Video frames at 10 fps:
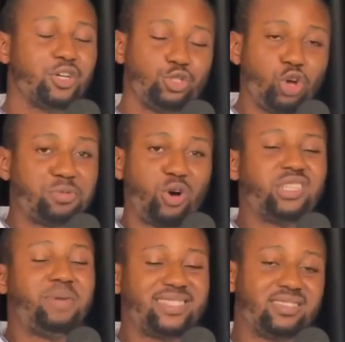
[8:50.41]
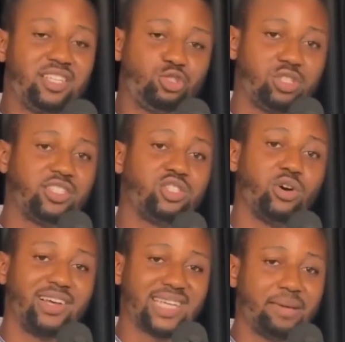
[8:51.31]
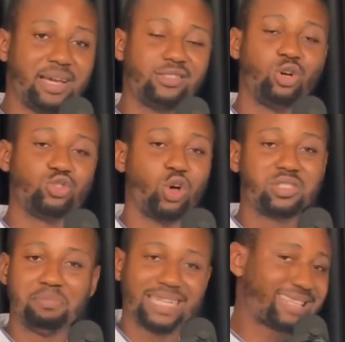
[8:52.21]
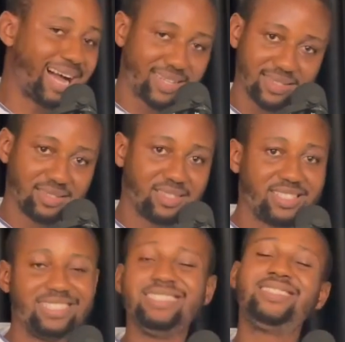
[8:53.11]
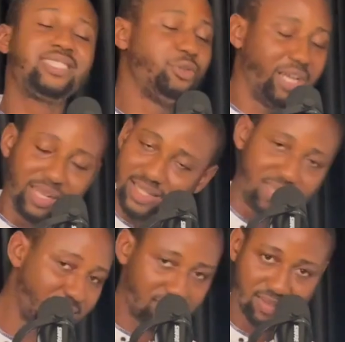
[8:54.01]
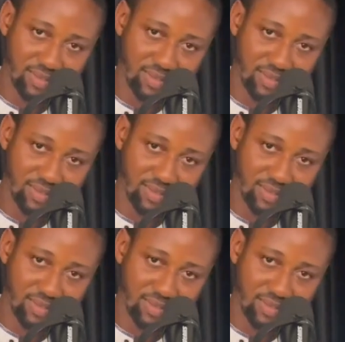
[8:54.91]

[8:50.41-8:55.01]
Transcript: Just because the person issued a deed of assignment does not matter. It's still a lease.